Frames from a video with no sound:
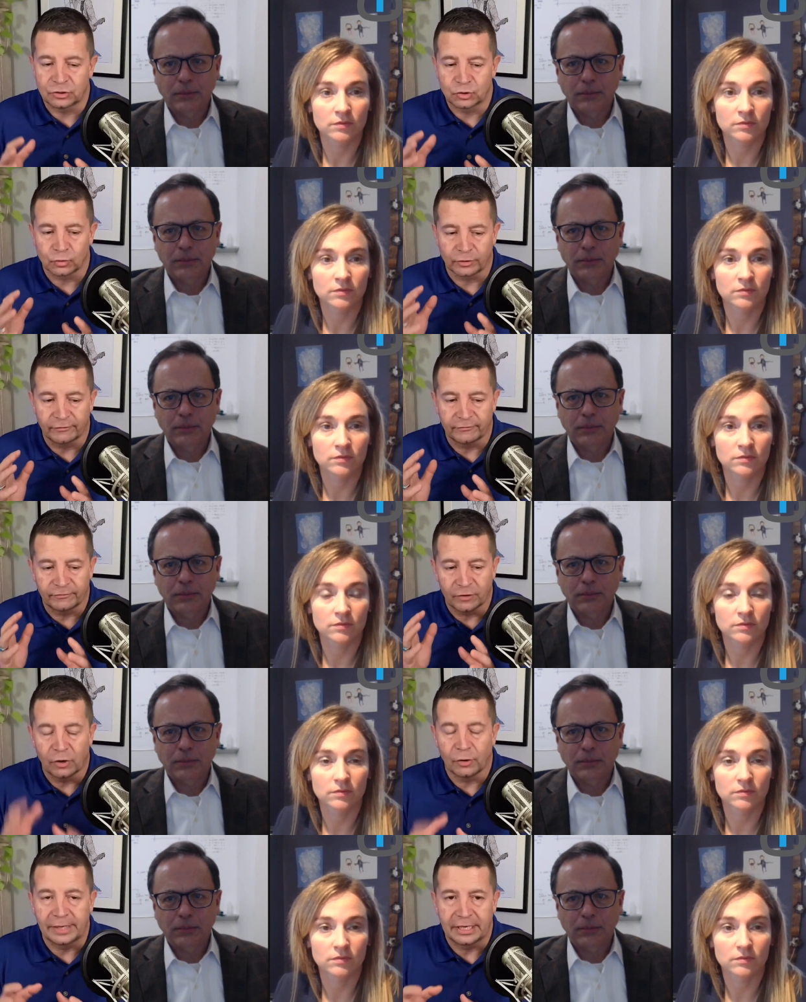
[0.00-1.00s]
Speaker 1: you sort of
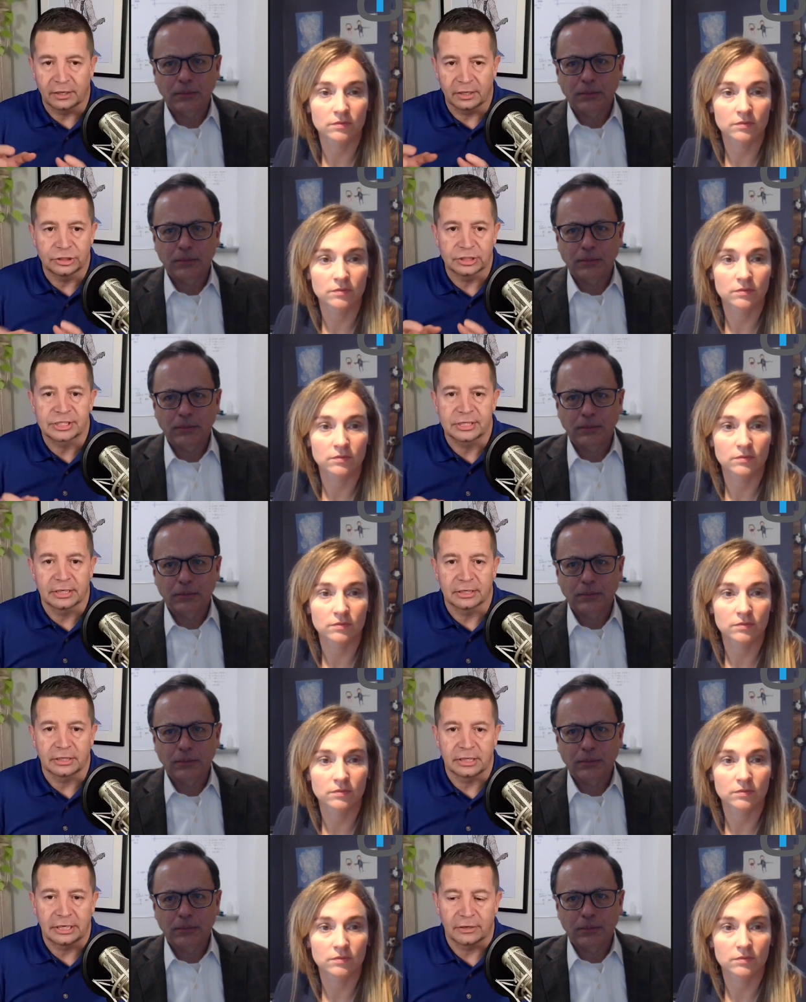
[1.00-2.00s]
hone in on just the,
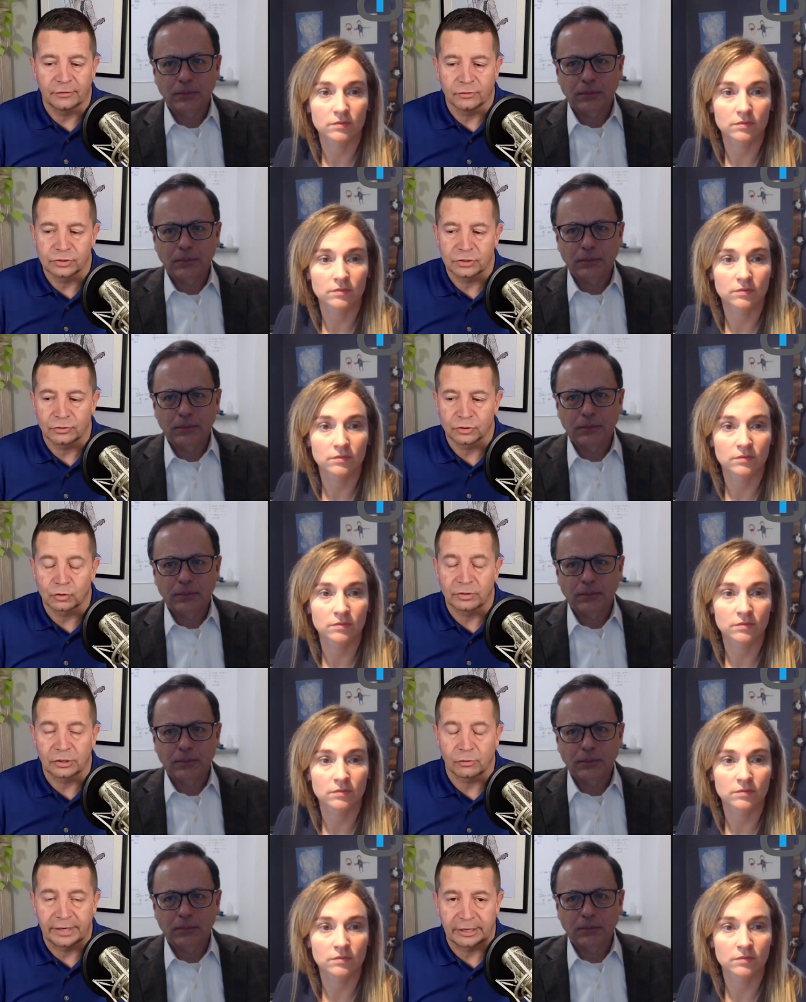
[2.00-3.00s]
you know, those, those
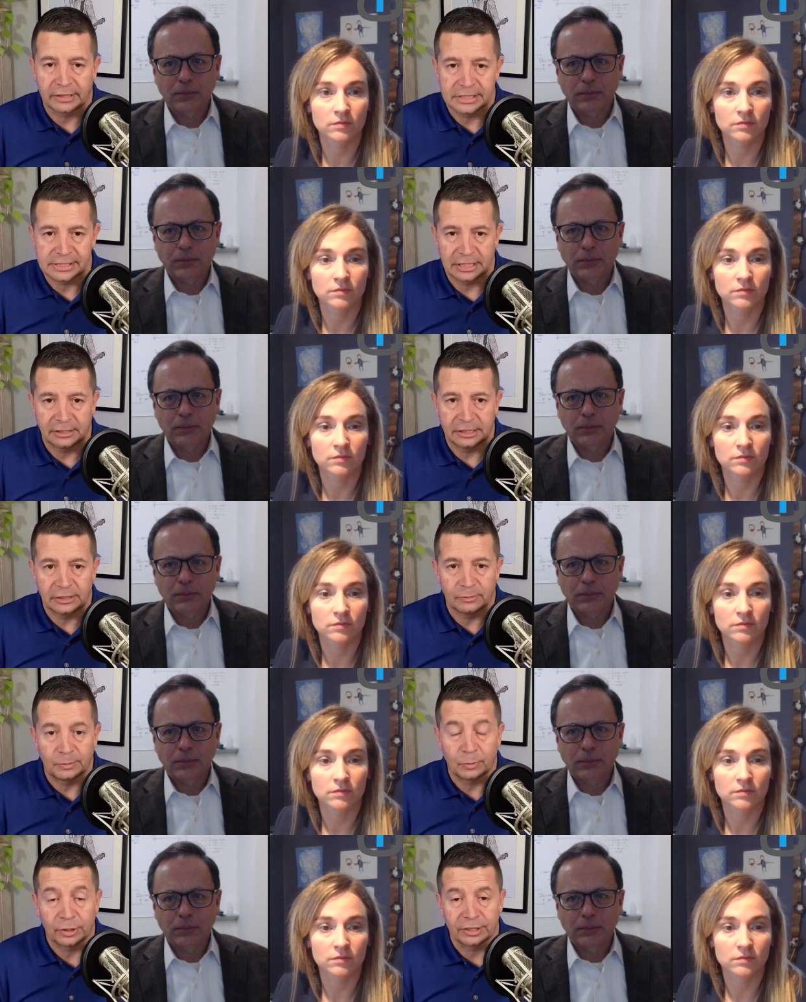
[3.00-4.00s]
critical areas that you need to be
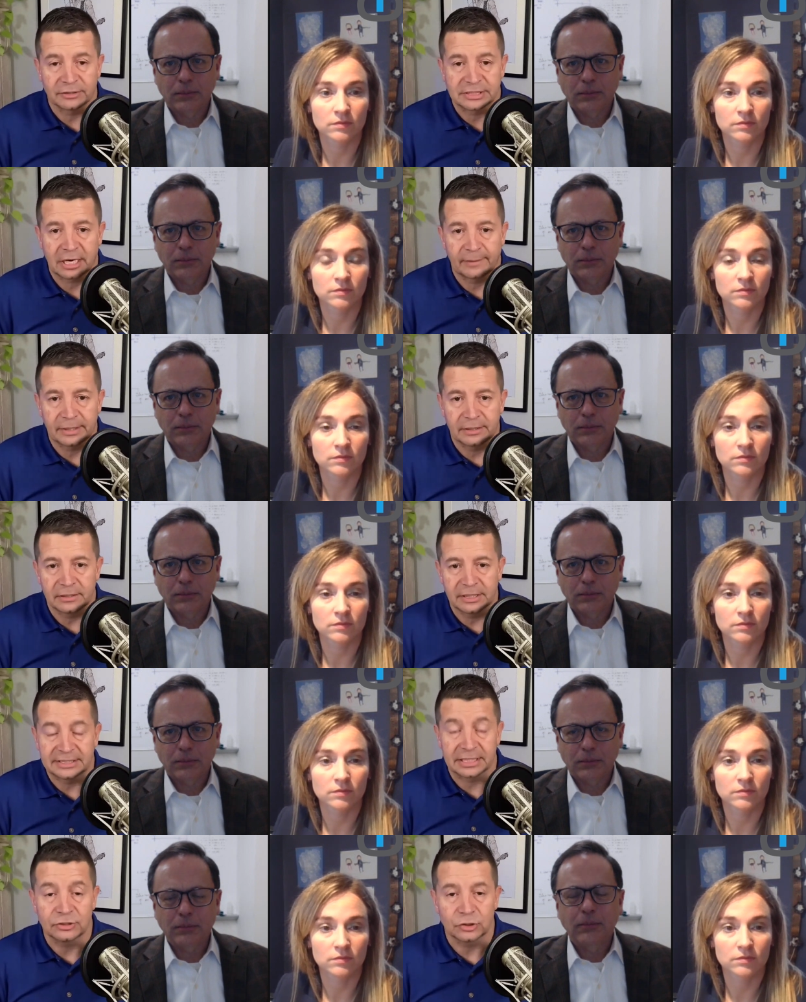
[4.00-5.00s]
putting your time and
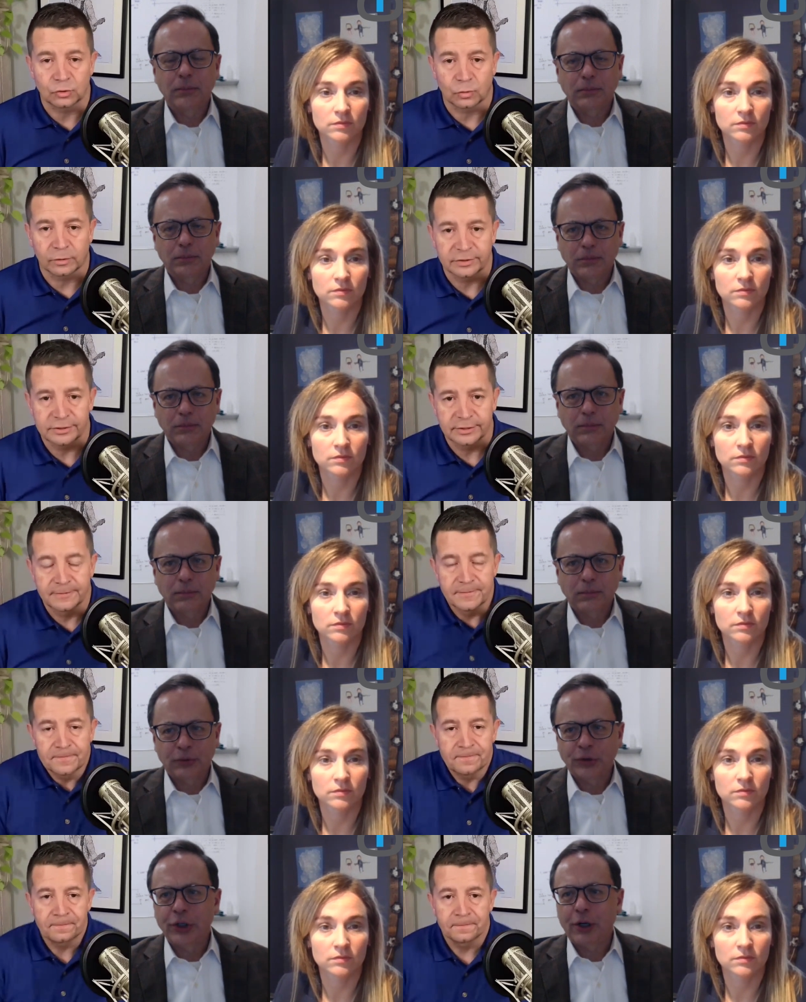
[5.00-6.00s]
attention towards?
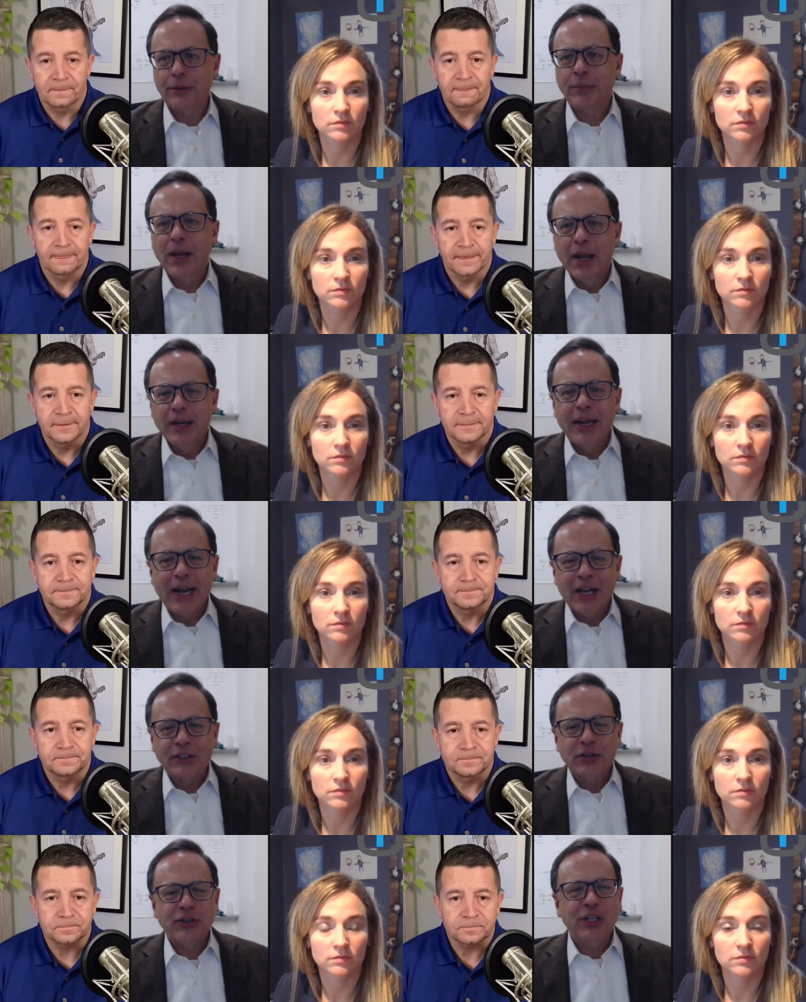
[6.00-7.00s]
Speaker 2: Sure. Yeah.
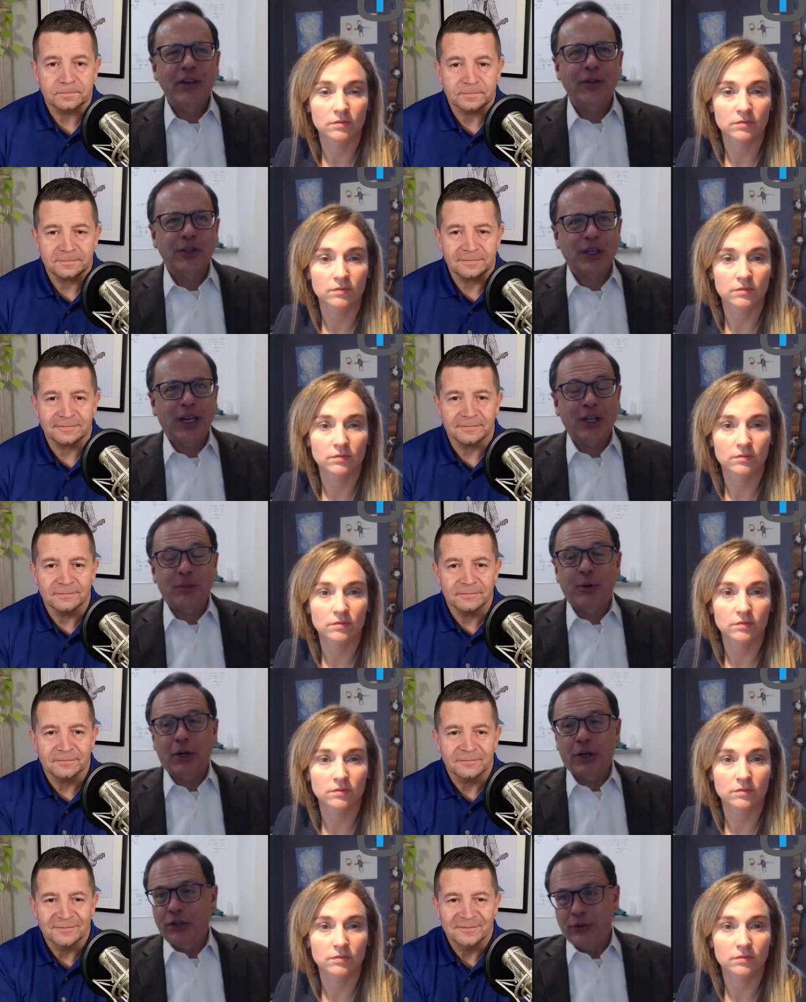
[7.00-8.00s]
So Steve, it's, it has
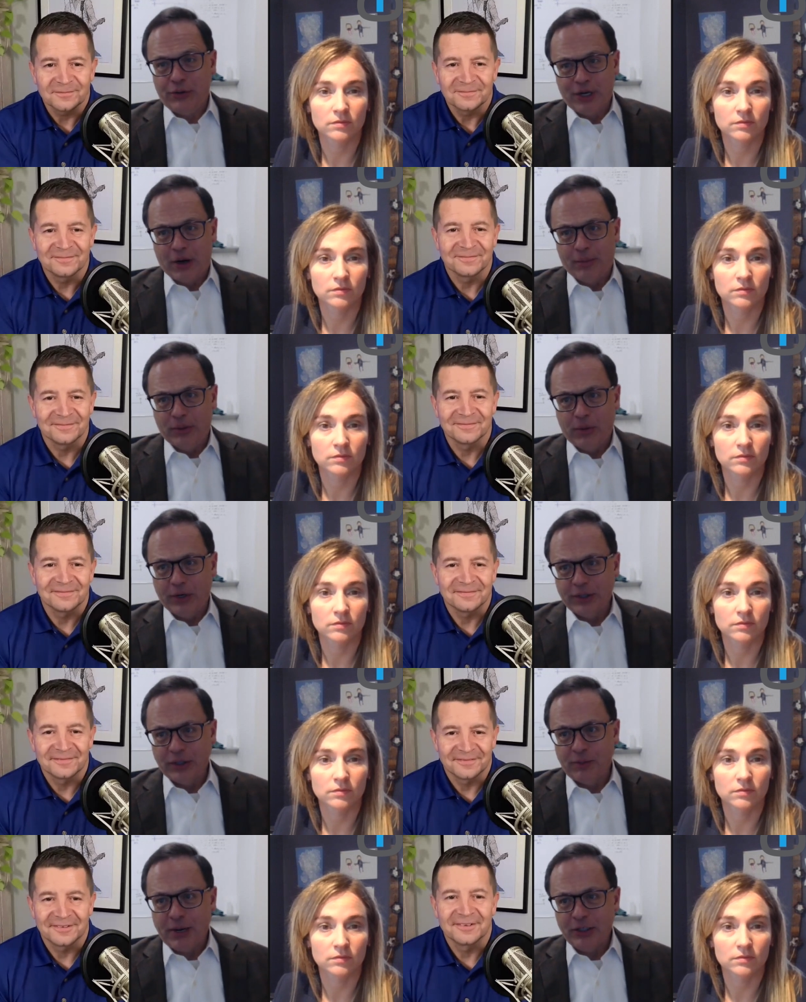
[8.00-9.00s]
been a huge help to us,
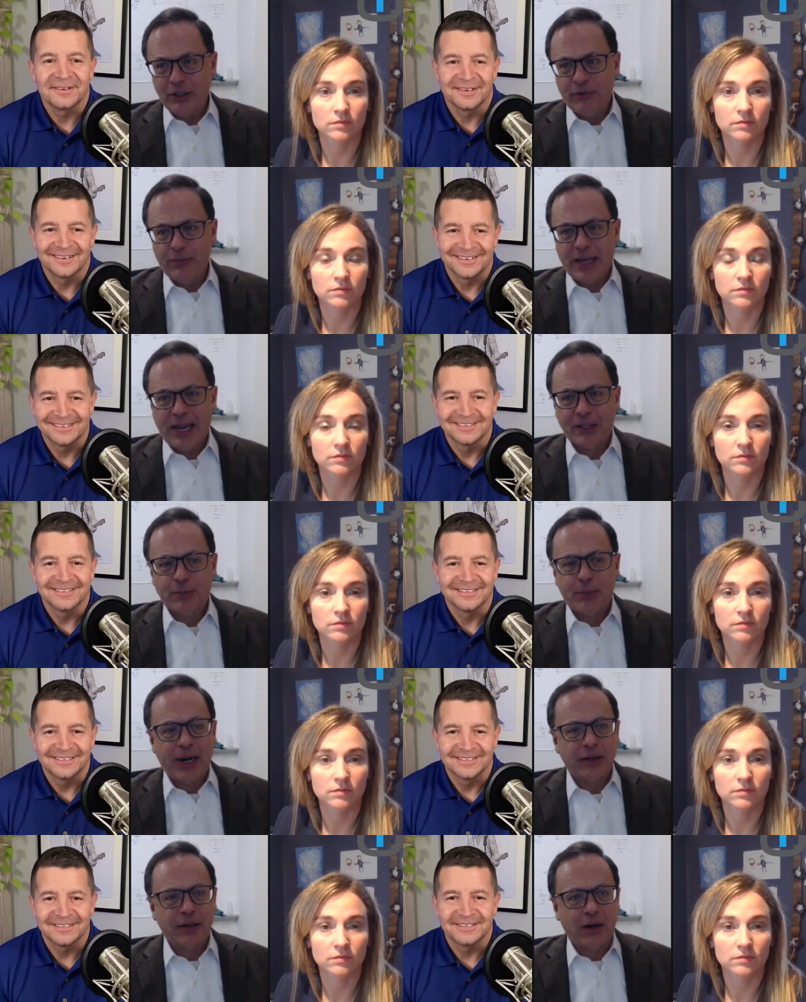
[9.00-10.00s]
especially from the
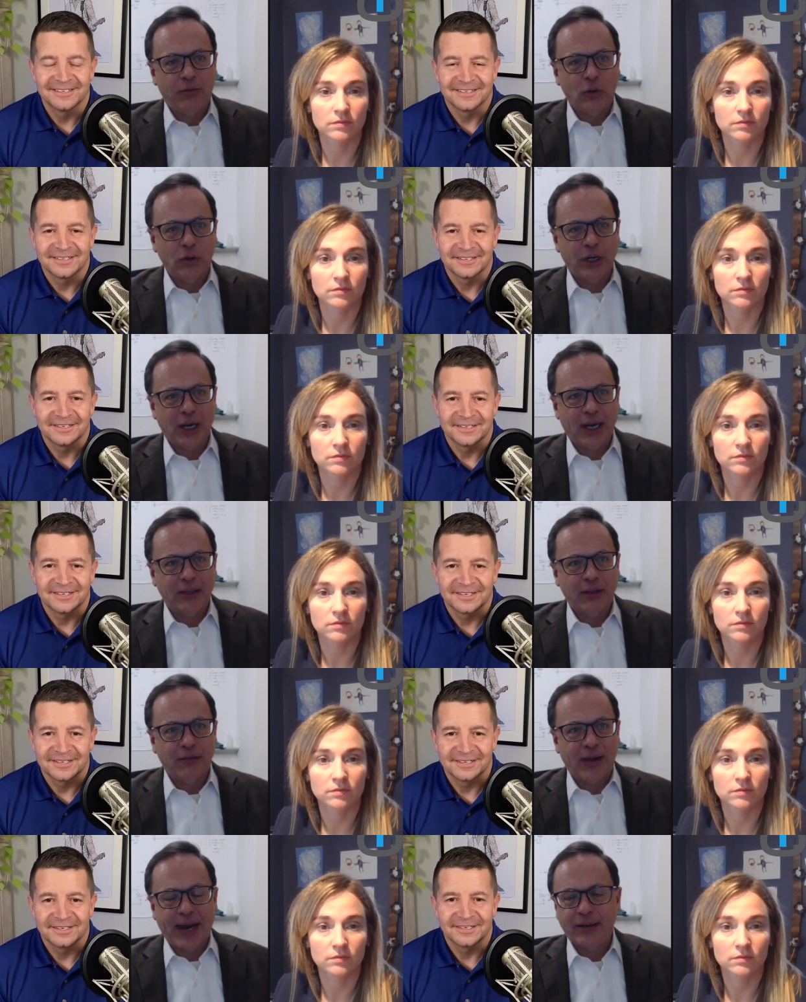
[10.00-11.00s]
aspect of looking at the
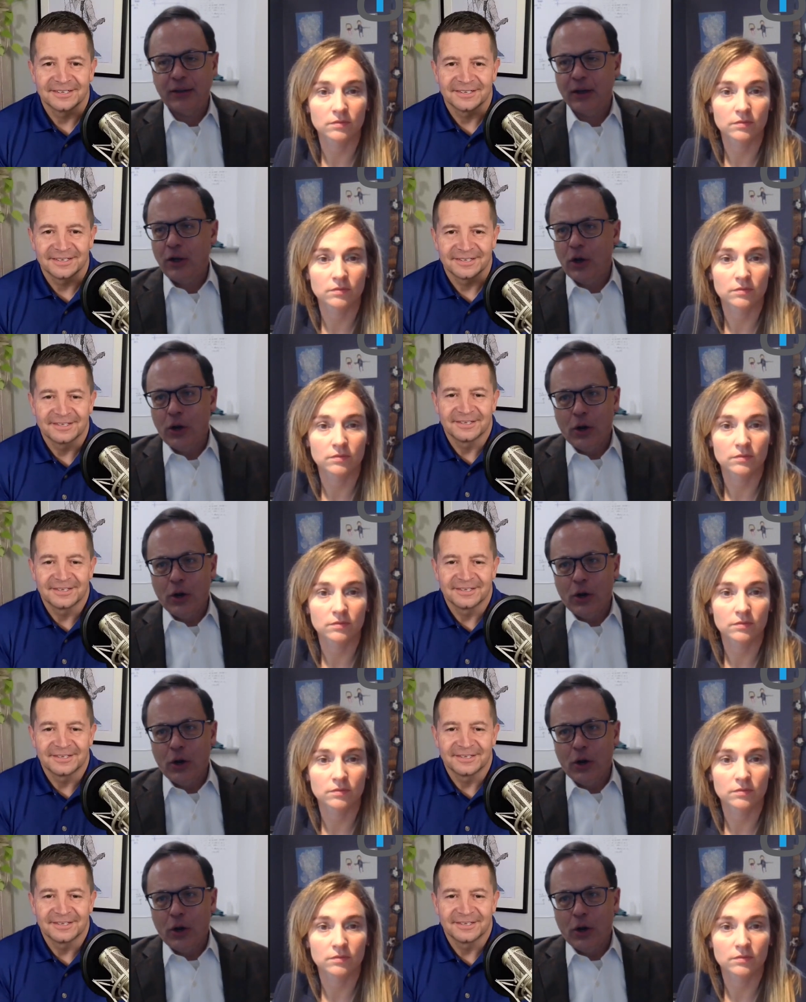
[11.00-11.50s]
fact that